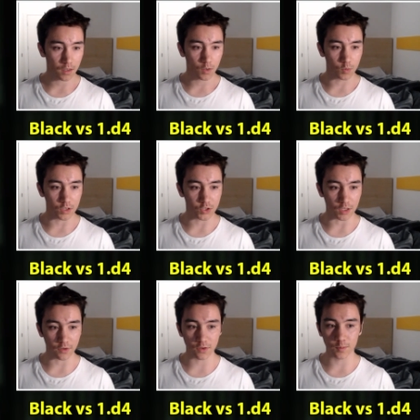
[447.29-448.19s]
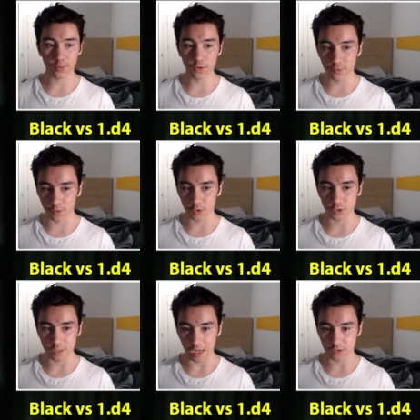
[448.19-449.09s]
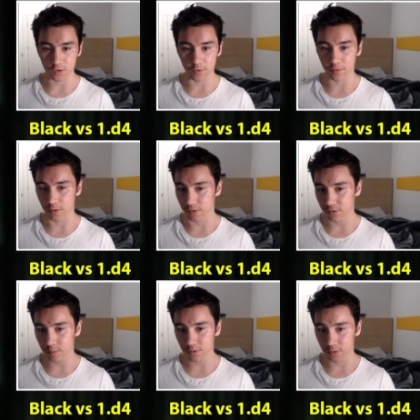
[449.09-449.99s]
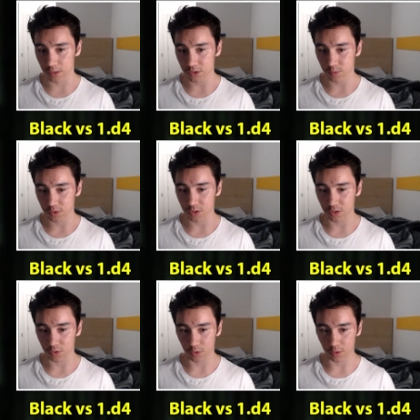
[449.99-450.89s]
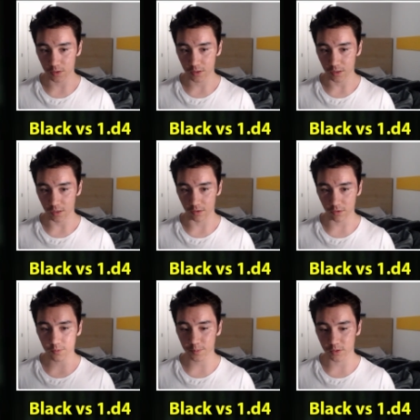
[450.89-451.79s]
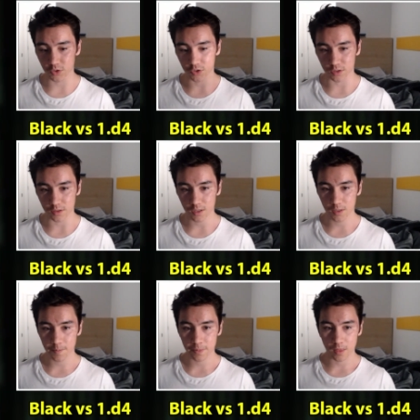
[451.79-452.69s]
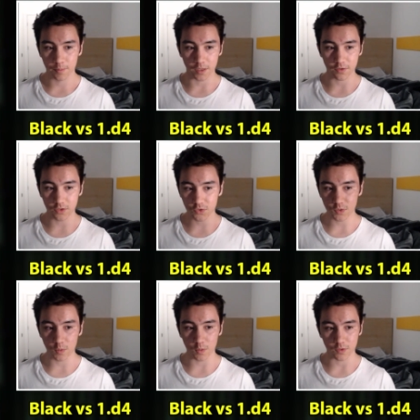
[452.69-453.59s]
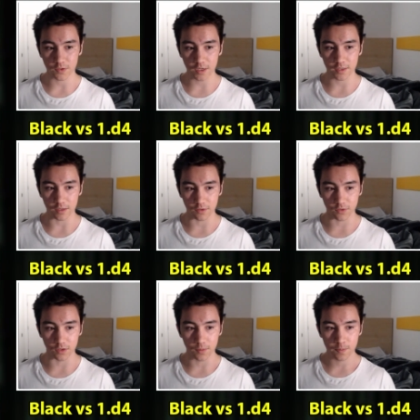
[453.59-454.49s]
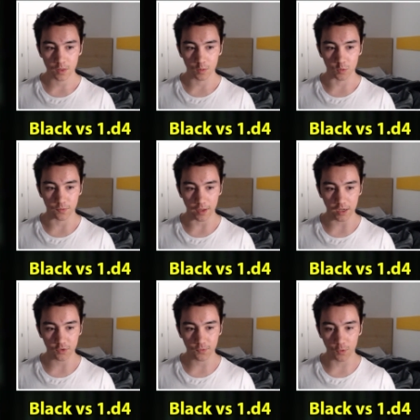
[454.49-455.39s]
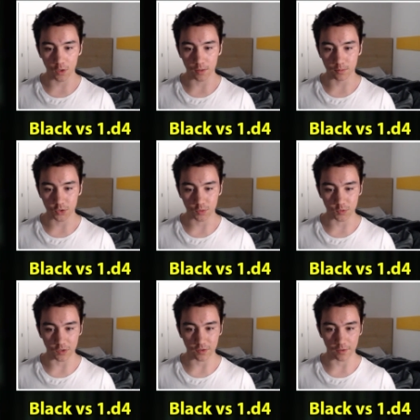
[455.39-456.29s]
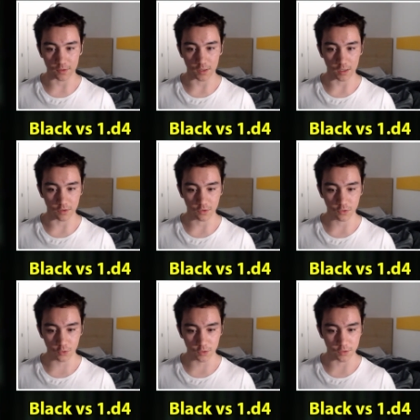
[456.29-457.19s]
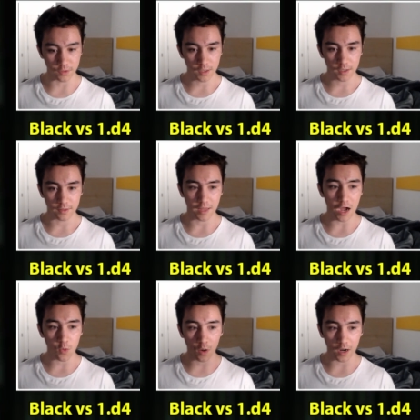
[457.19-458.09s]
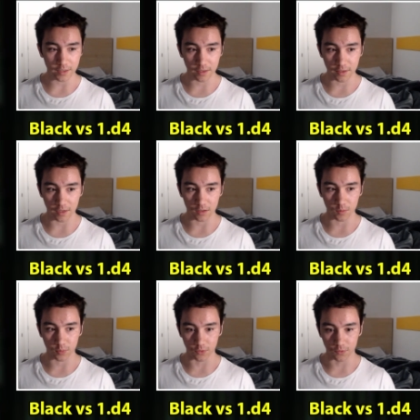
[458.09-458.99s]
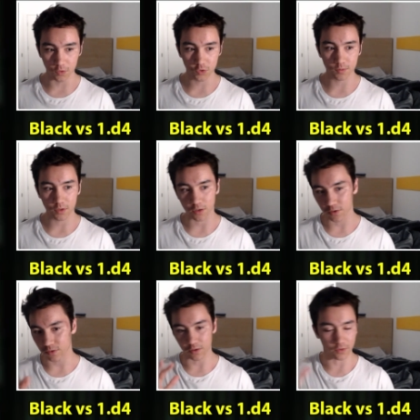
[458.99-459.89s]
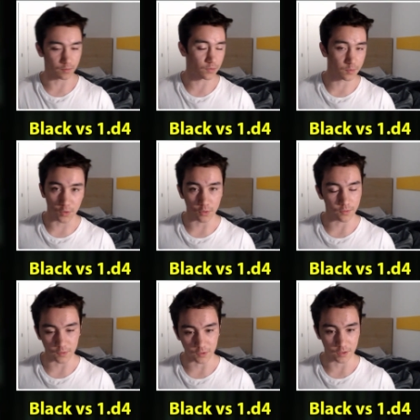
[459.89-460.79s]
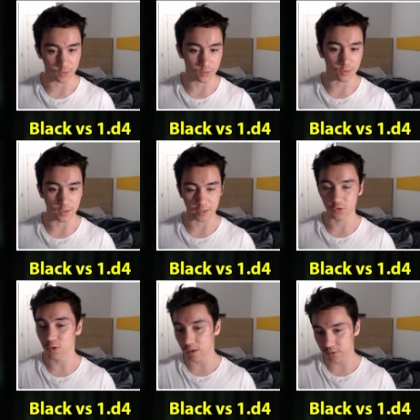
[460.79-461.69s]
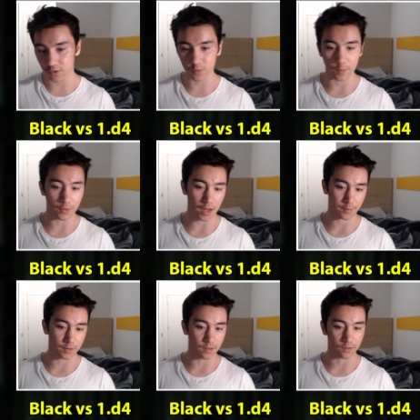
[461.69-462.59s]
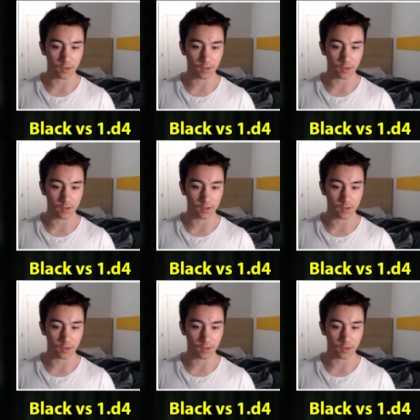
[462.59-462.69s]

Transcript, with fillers: which is an improved version actually of a very similar variation which can occur in this position but essentially what we're saying is that with h4 and bishop g7 inserted, now white can gain improved version because there's some small theoretical like nuances where black plays